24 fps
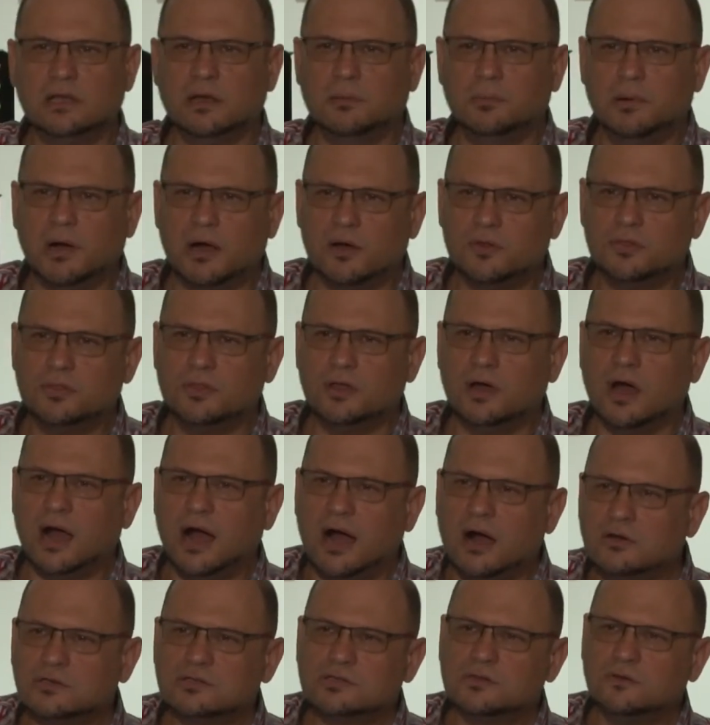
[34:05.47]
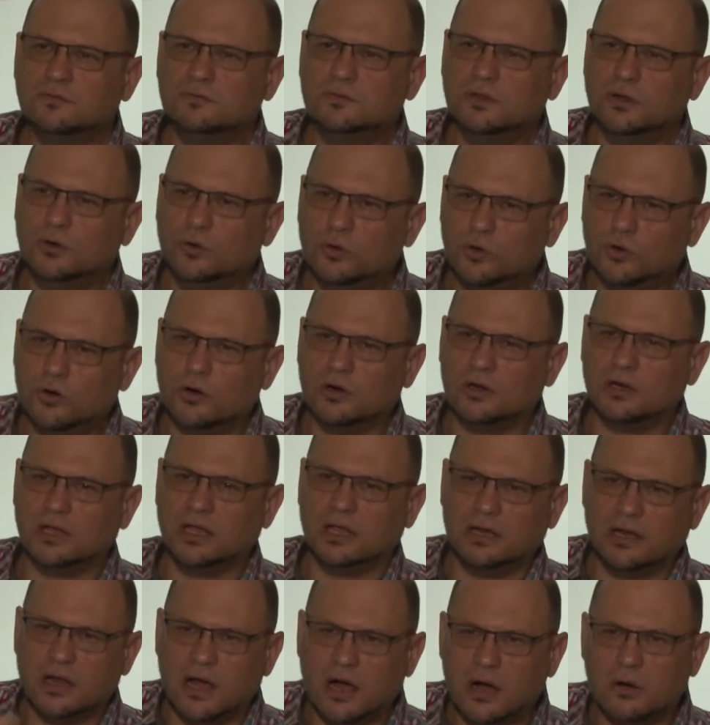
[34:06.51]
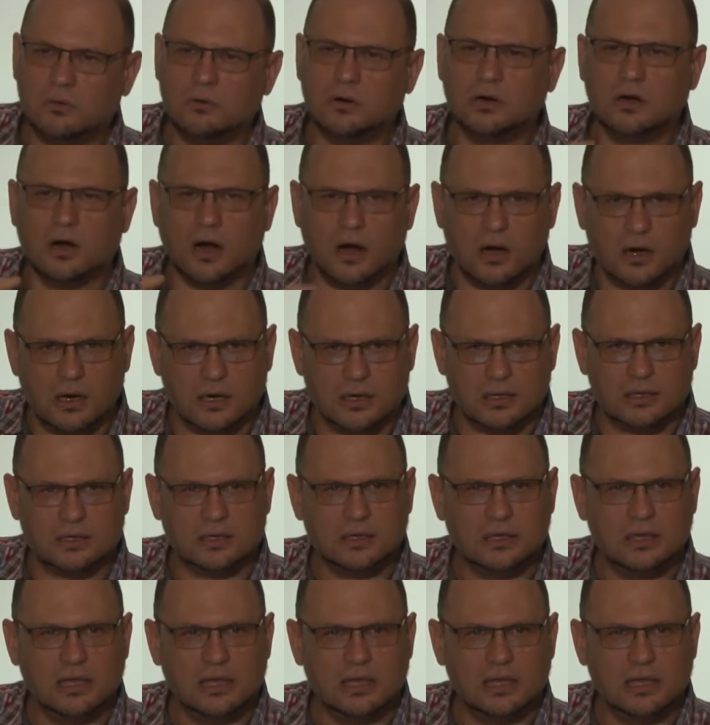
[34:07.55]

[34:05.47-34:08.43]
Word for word: about the house of the Lord in our heart.